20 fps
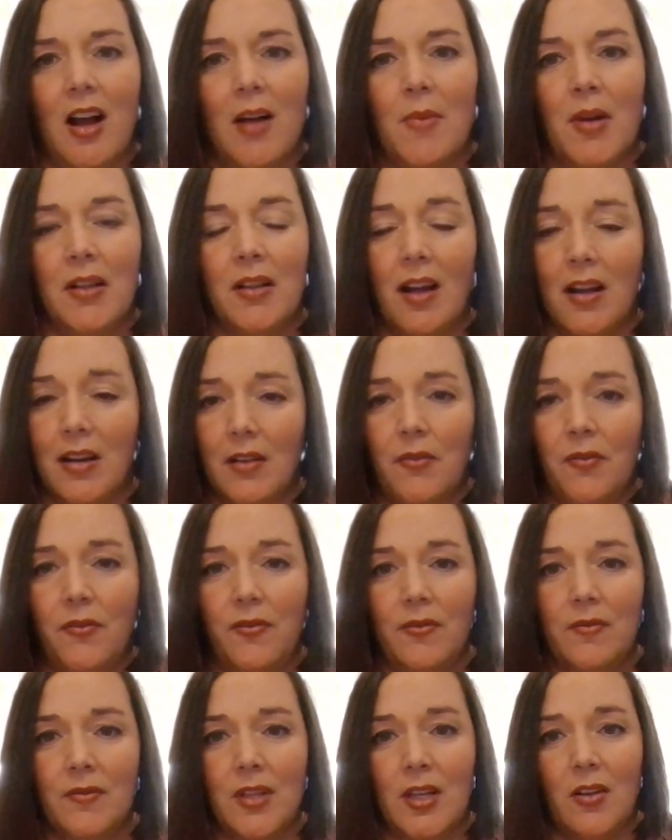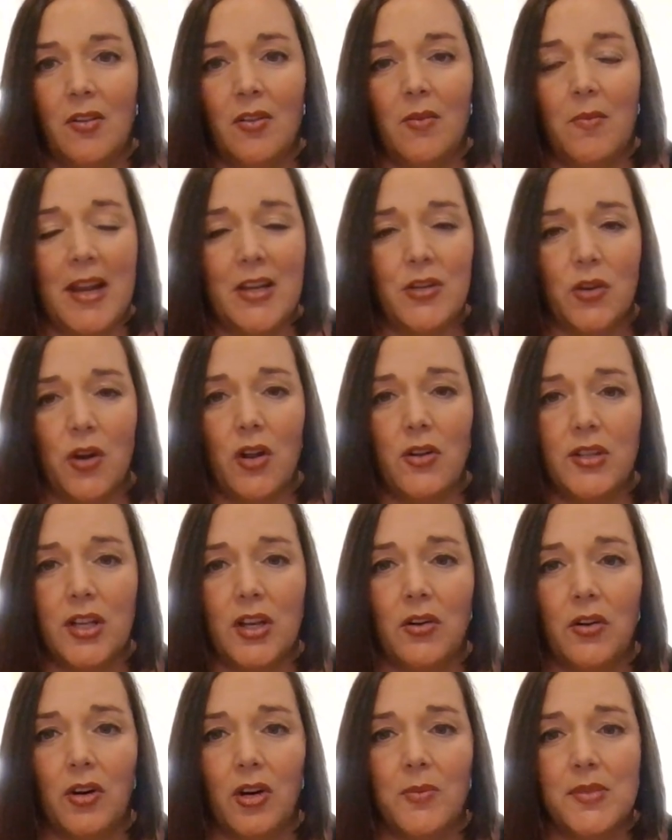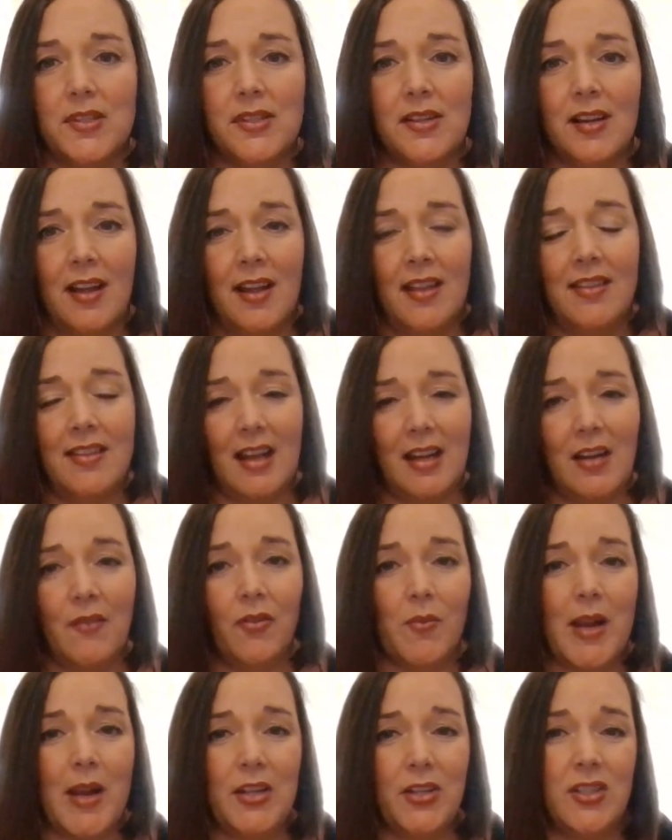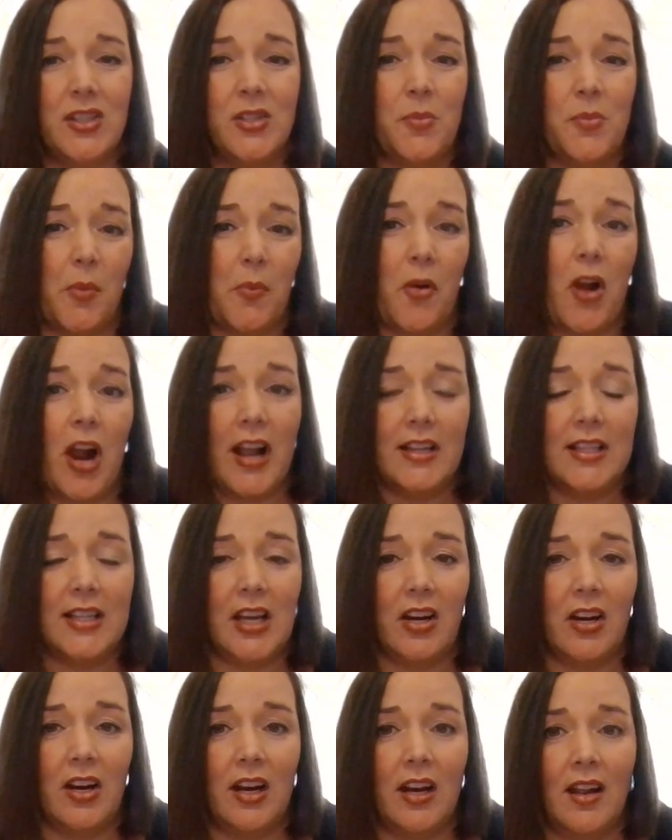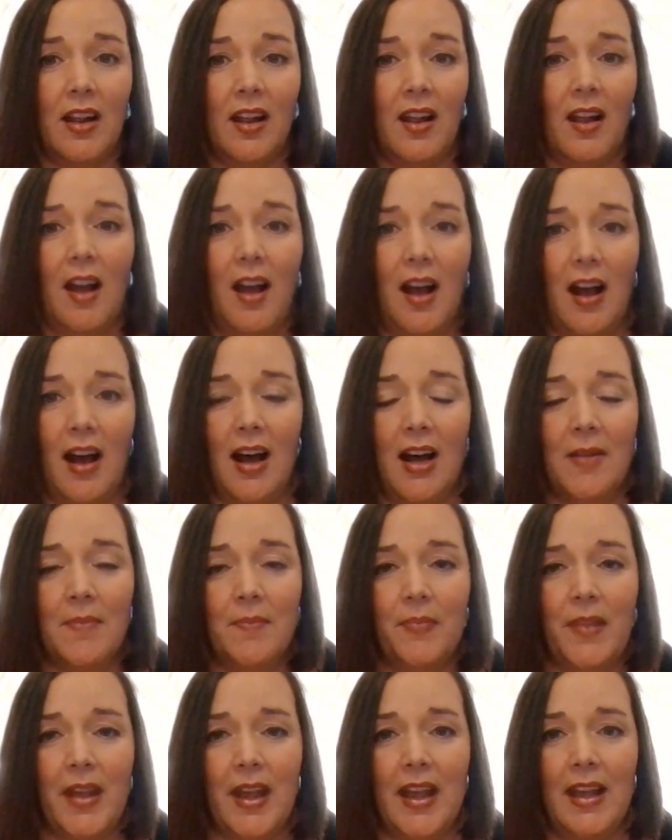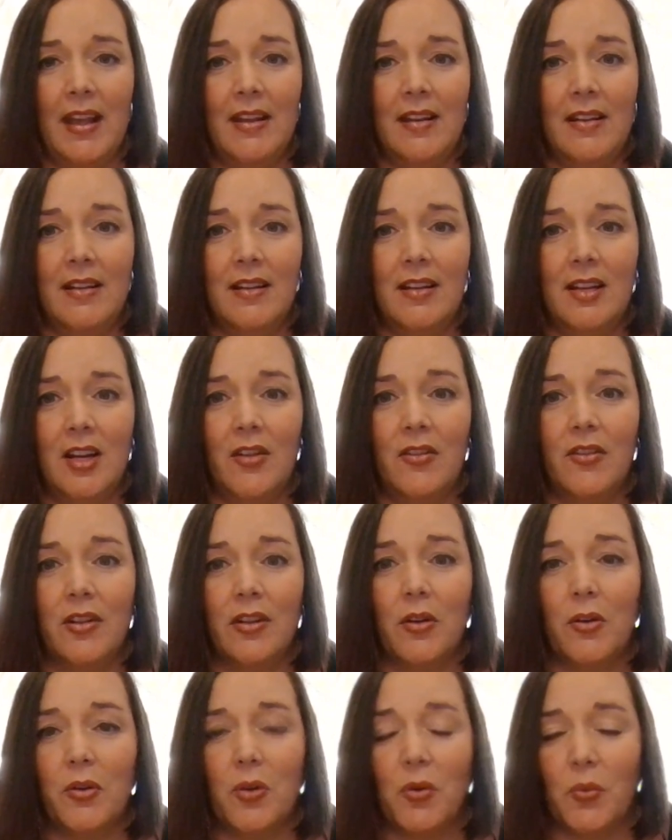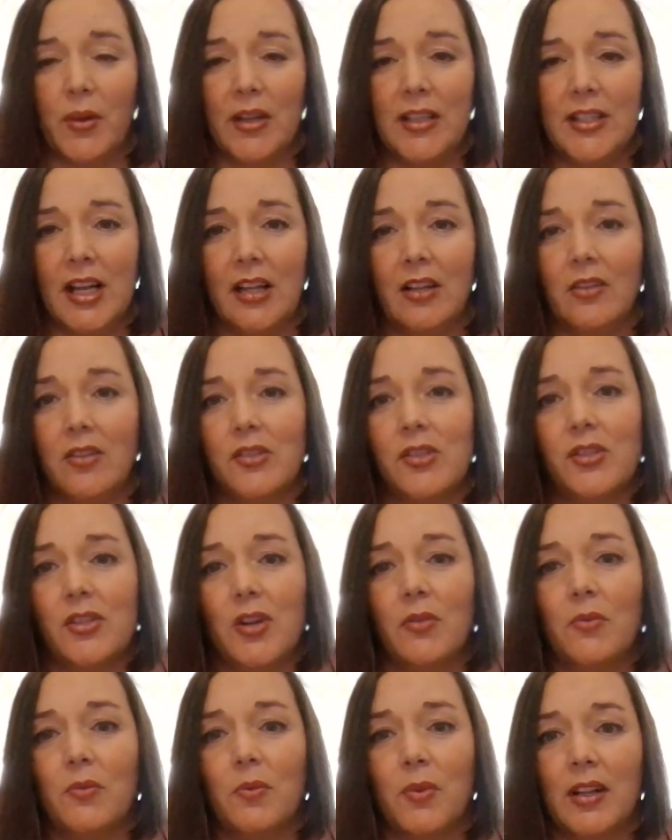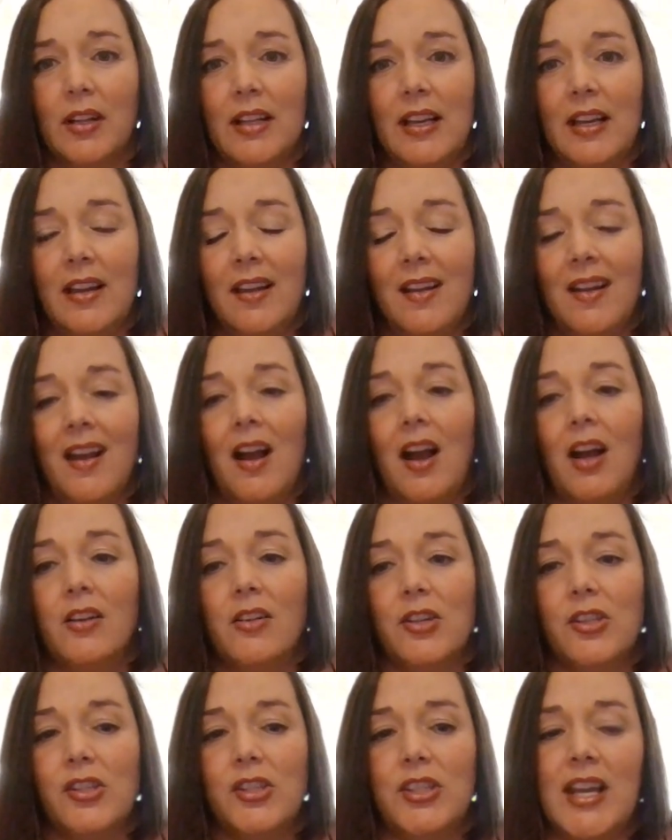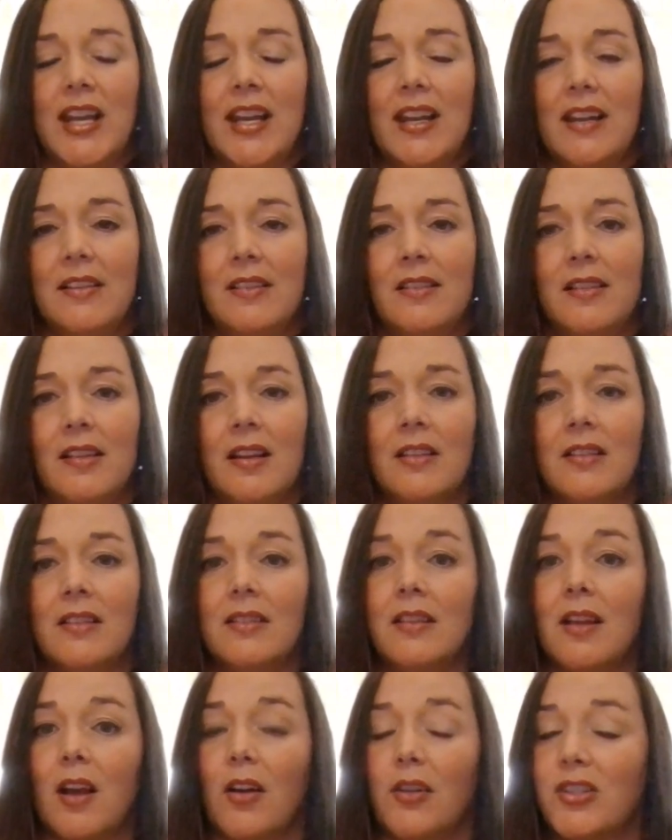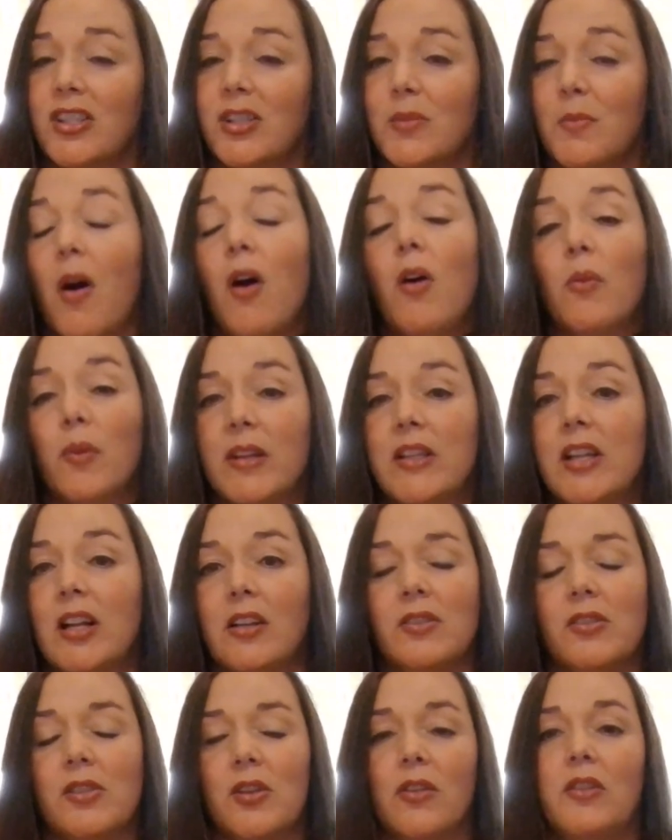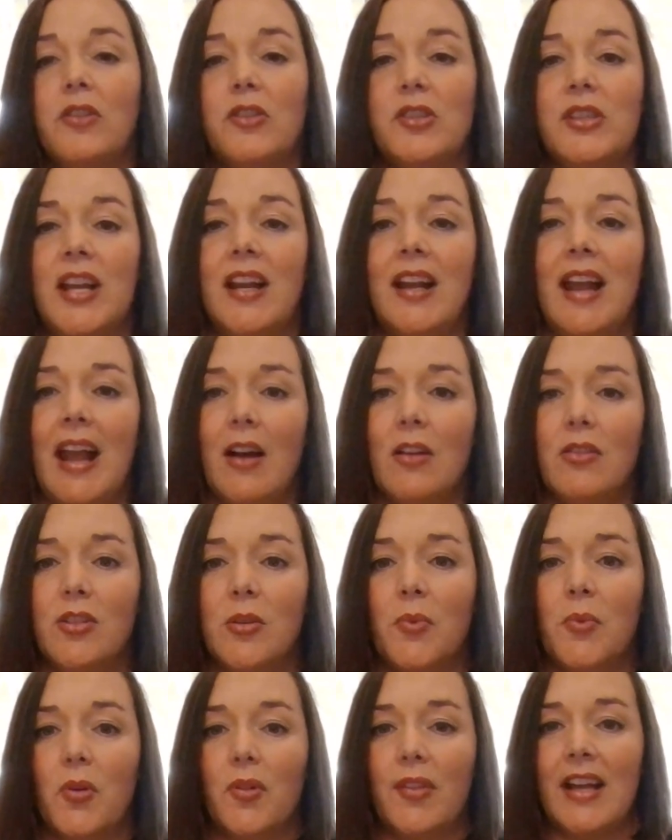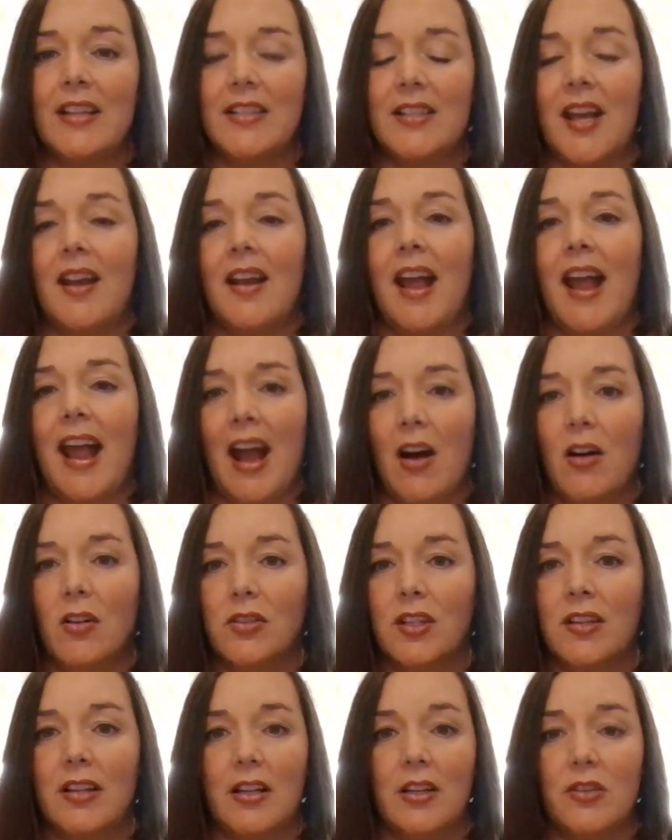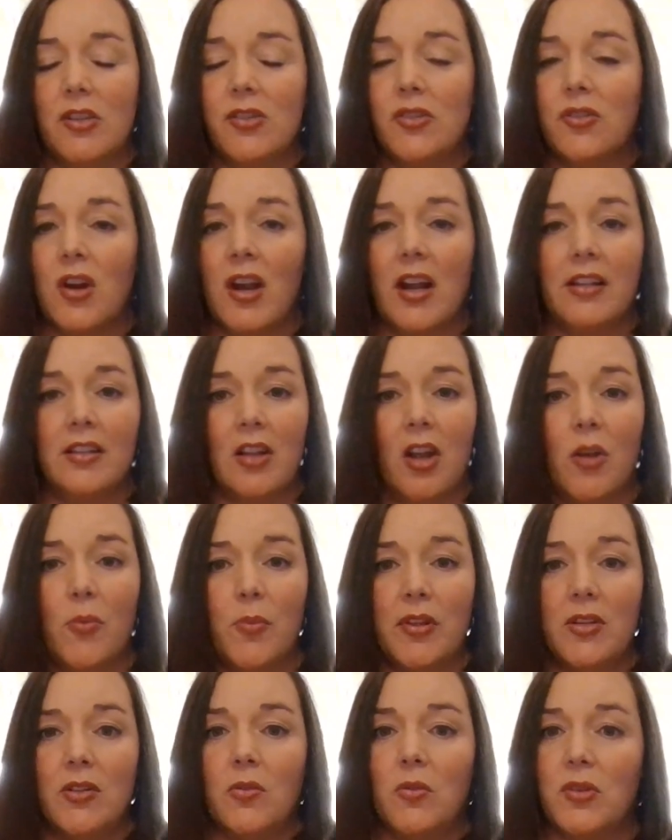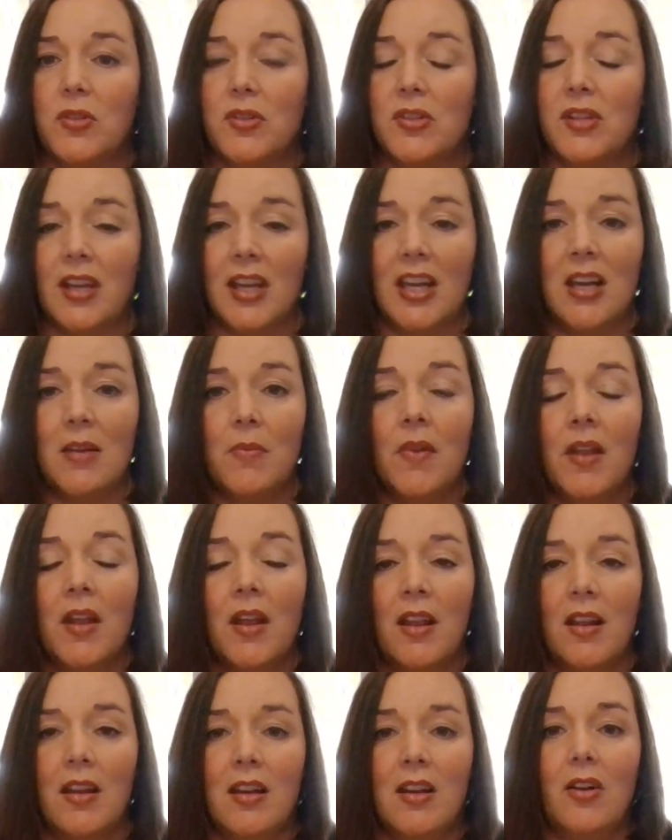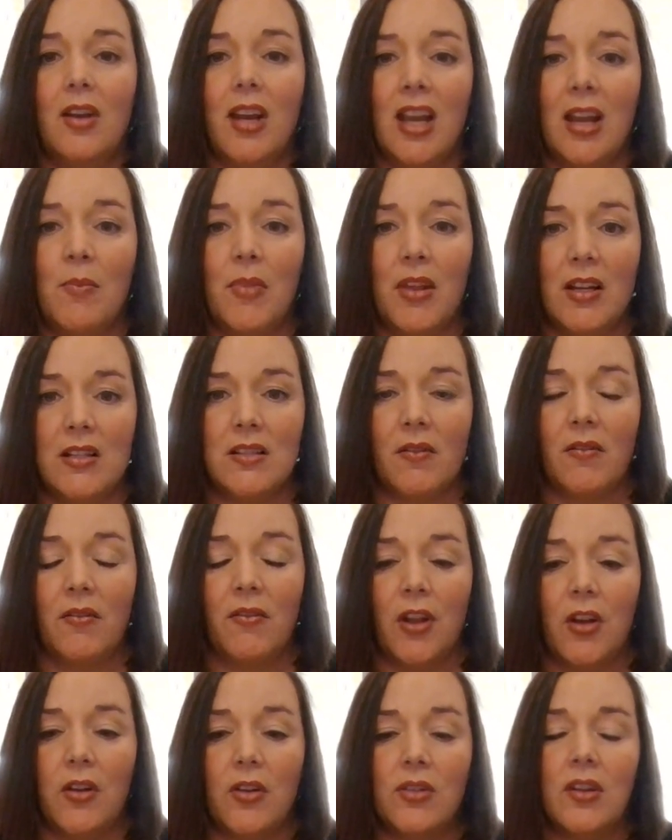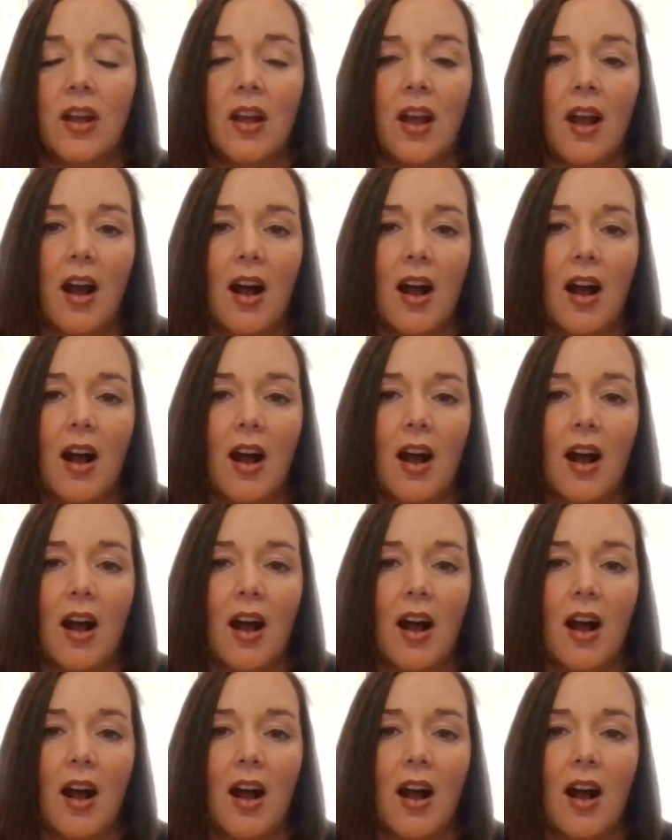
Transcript: Um, a lot of you know the major hotel groups that information is proprietary, yeah. Um, and you know the local retailers don't really understand our small retailers don't understand how to pull that data out. They're just right. trying to open the doors and keep, you know, keep things afloat.